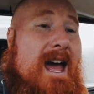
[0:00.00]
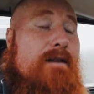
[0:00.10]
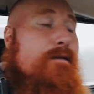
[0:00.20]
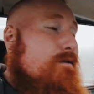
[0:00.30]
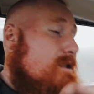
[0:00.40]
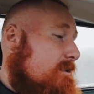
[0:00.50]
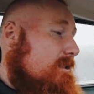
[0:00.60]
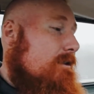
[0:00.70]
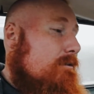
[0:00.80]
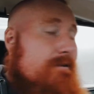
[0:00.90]
every
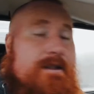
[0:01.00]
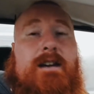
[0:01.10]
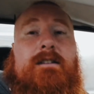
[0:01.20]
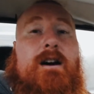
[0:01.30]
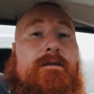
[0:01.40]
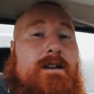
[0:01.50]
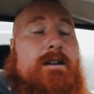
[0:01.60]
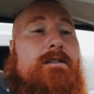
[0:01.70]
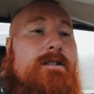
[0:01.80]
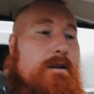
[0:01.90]
single thing that I've
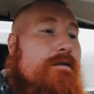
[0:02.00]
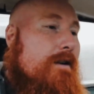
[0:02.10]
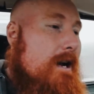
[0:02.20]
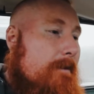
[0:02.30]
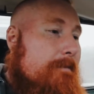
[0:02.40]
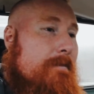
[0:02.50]
done so far.